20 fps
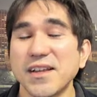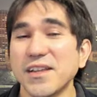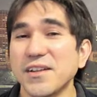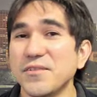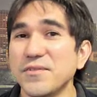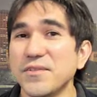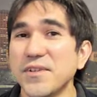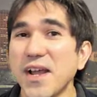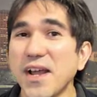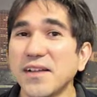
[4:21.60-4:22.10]

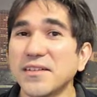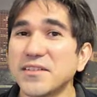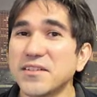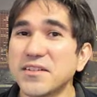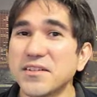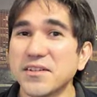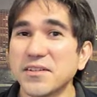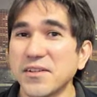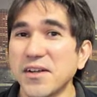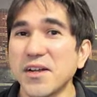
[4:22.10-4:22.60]
you're not
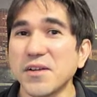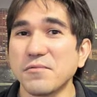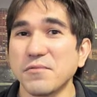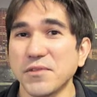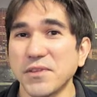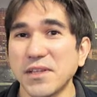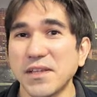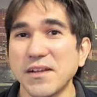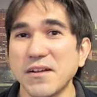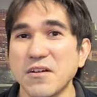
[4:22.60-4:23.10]
stuck
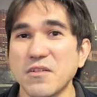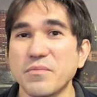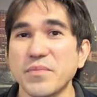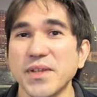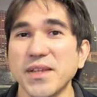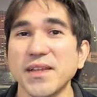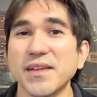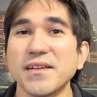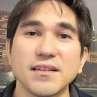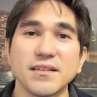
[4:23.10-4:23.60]
with
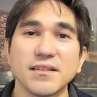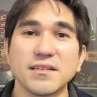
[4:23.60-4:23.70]
ERB.